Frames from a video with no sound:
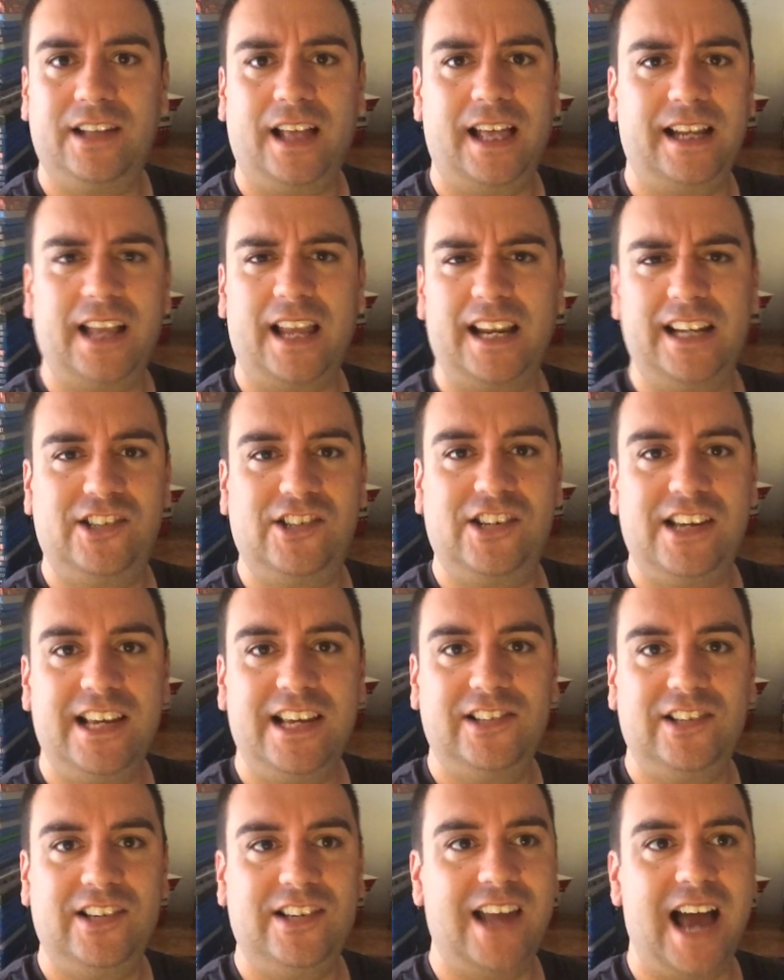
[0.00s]
Got a lot of
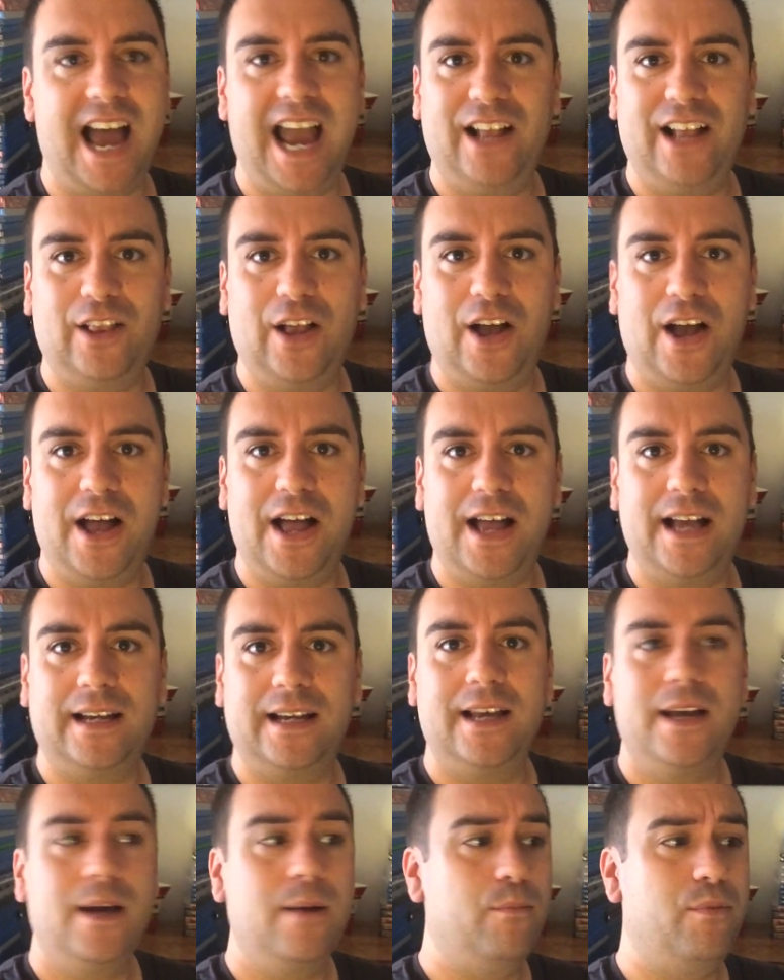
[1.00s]
cheesy
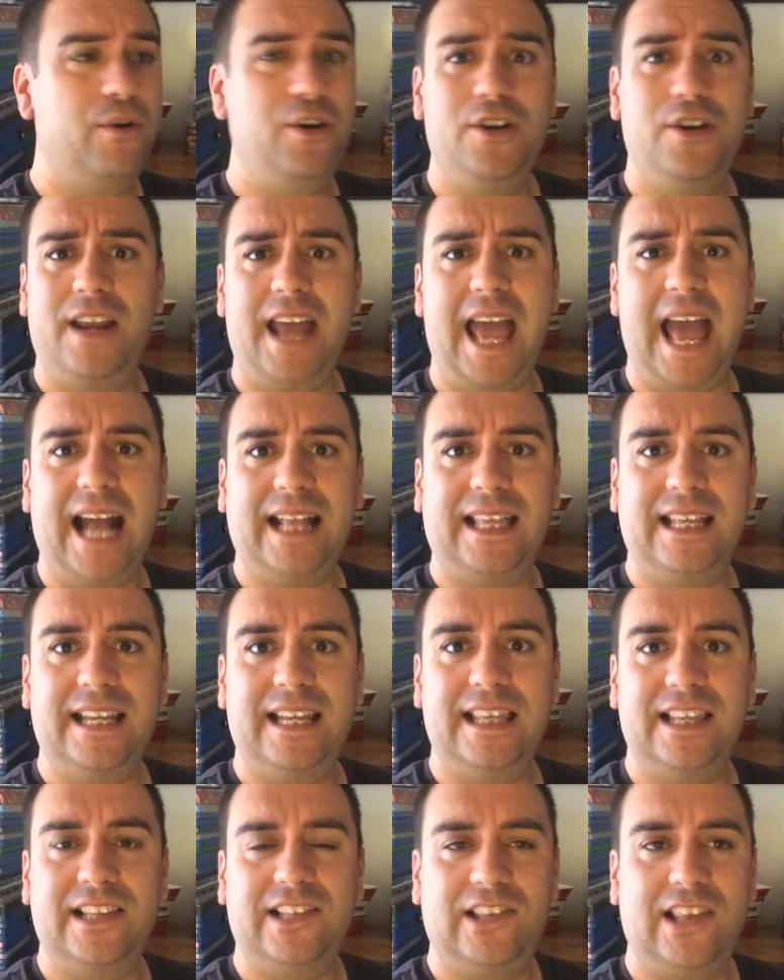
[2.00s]
dialogue. Pretty good acting
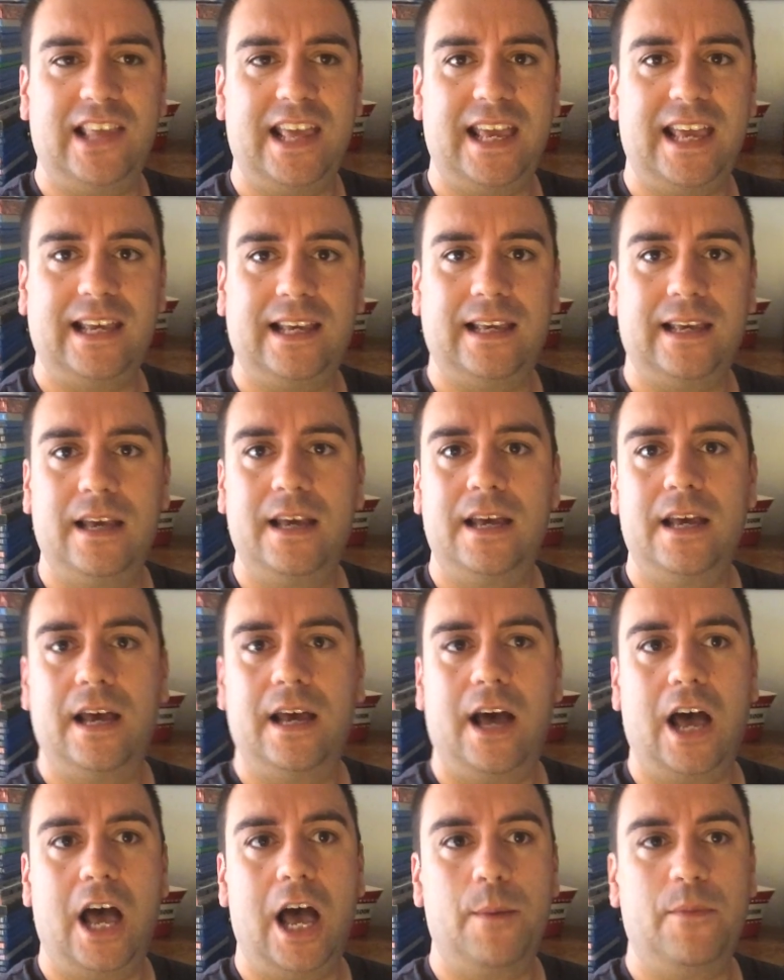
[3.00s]
in this thing.
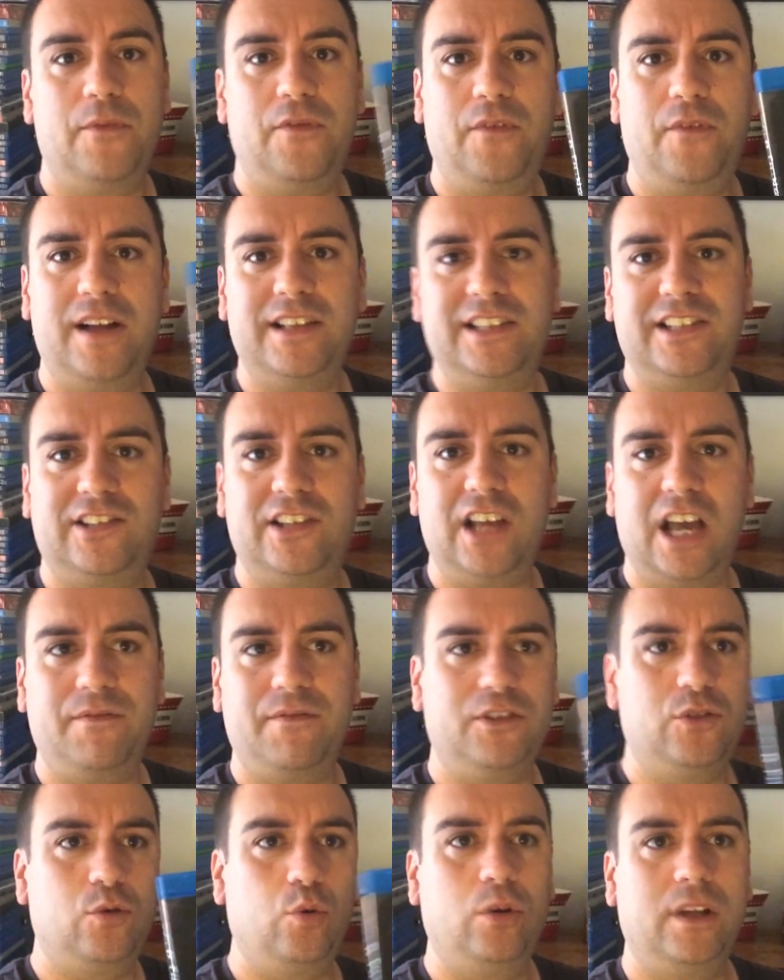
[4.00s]
Fun stuff.
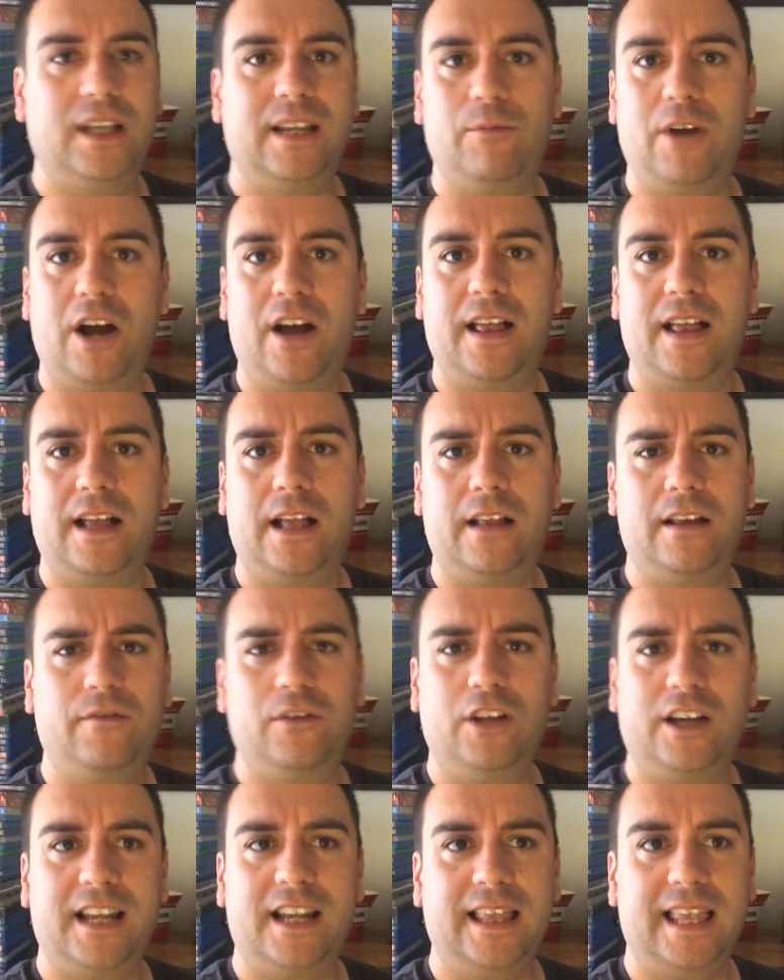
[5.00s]
It's cool looking around. I
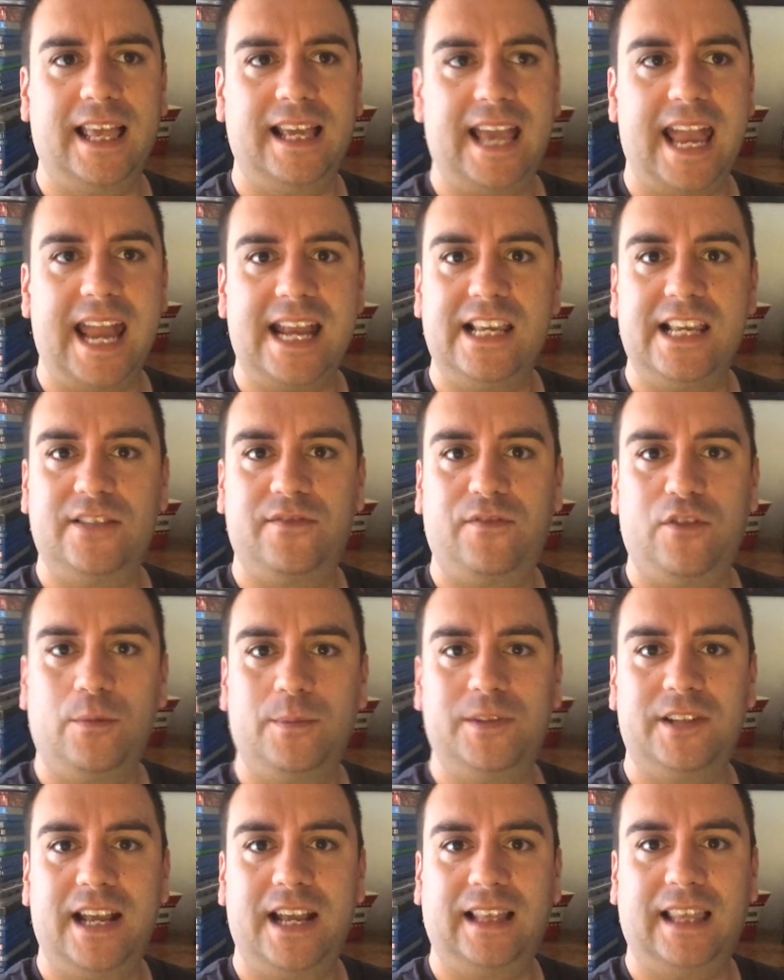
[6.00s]
love looking at like 80s
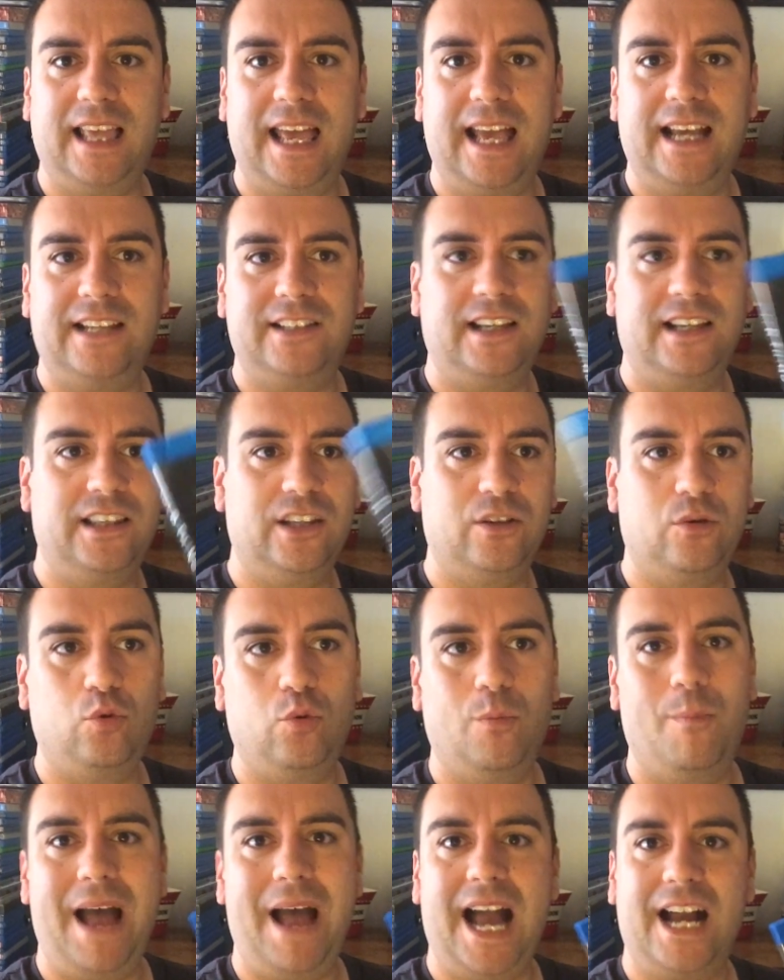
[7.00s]
films in LA because you get the
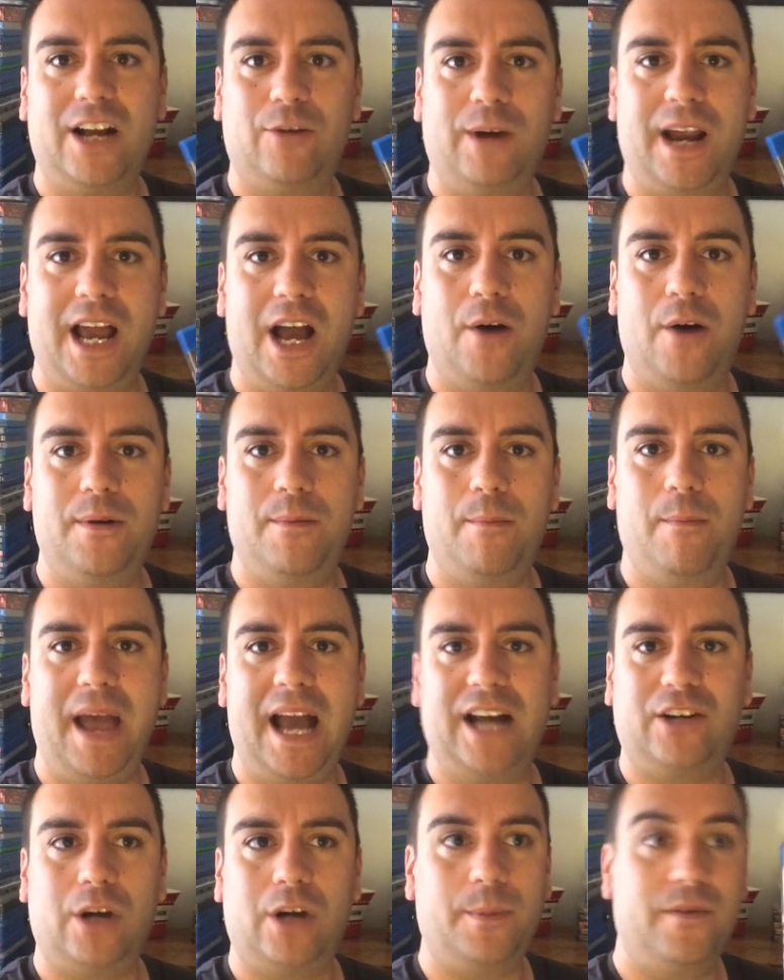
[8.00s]
cool background and
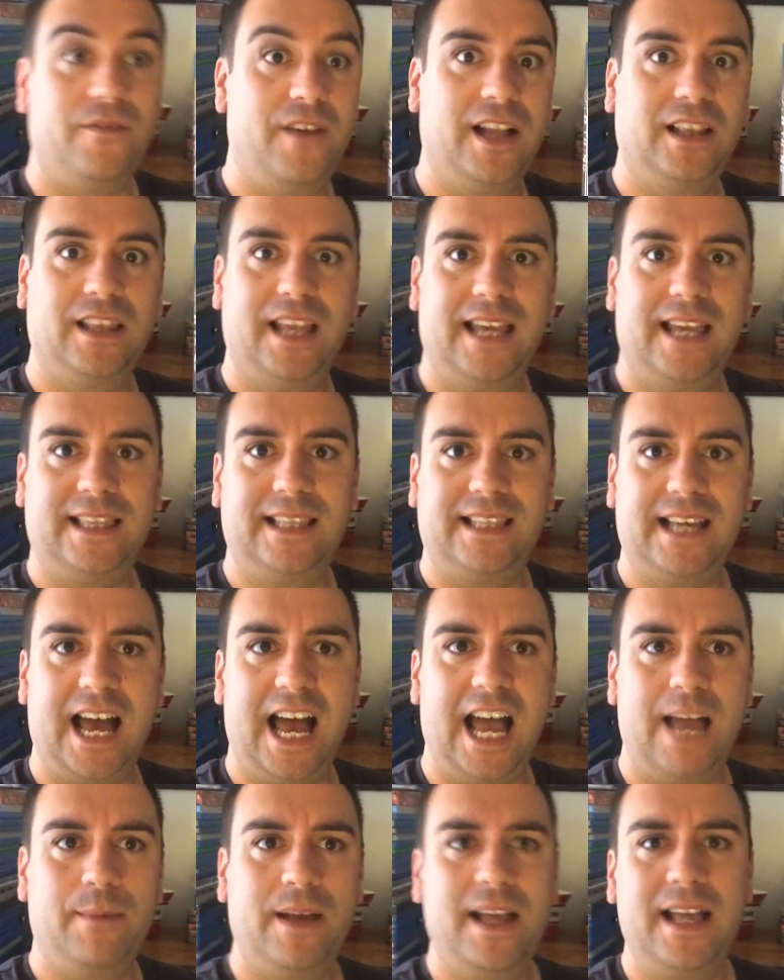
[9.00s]
backdrop of LA at the
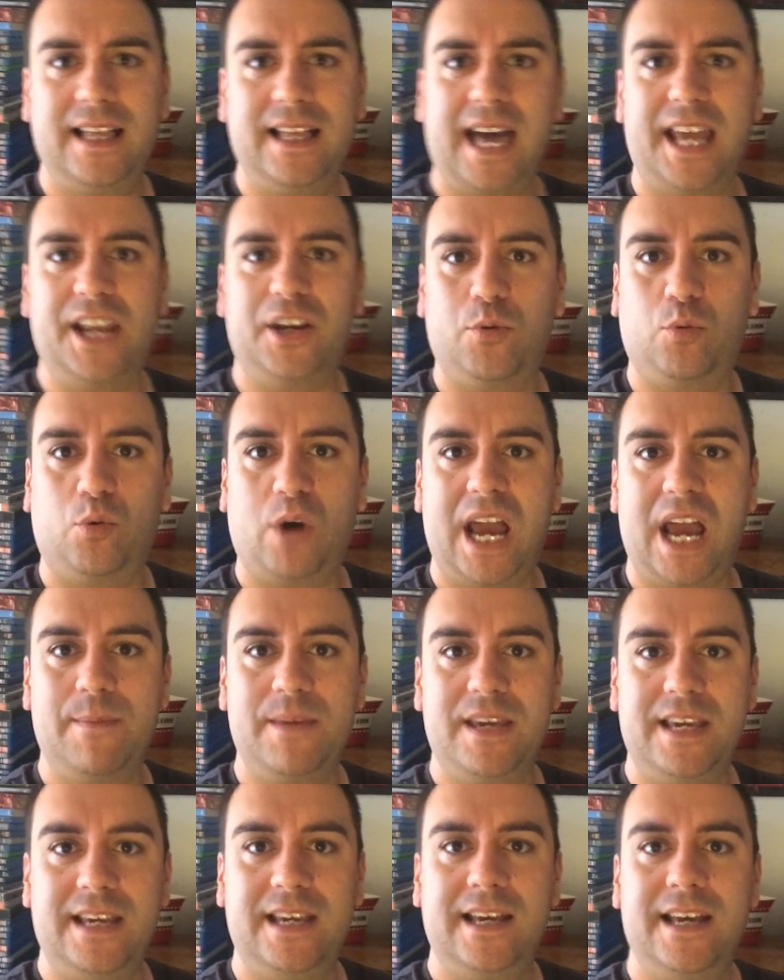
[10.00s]
time. Kind of
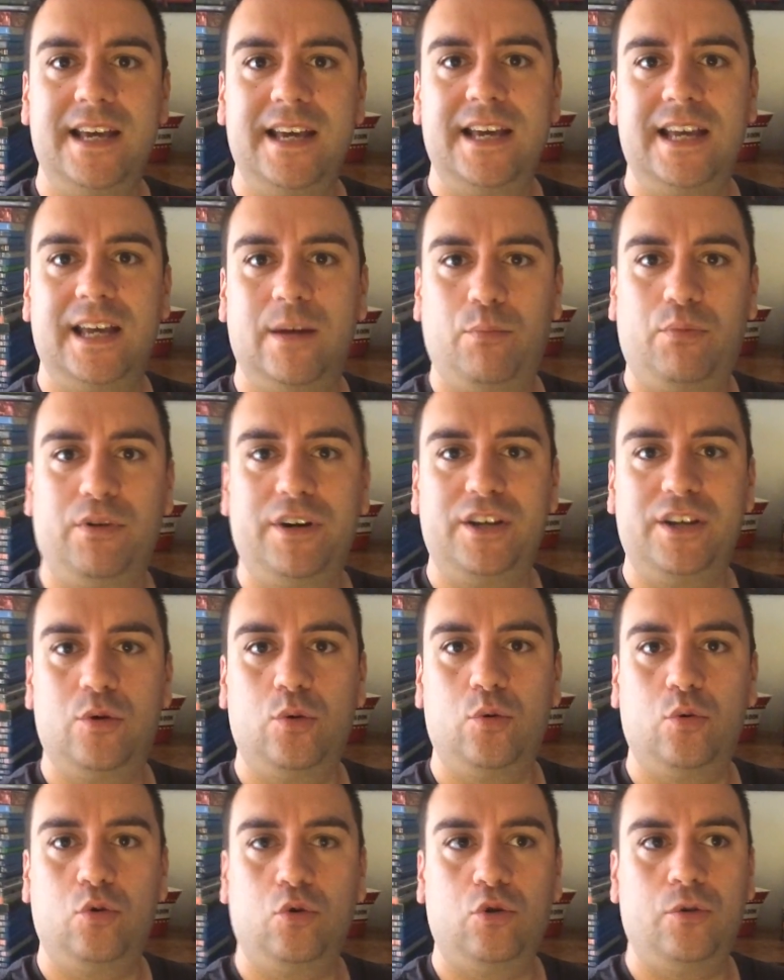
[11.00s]
grimy and pretty
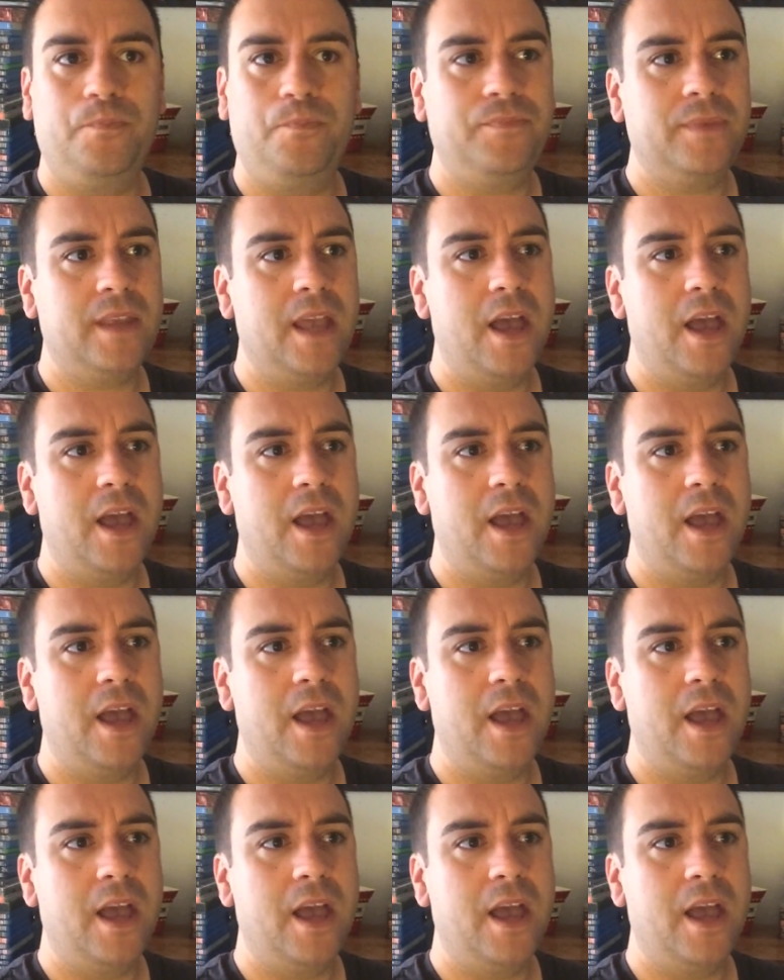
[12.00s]
cool.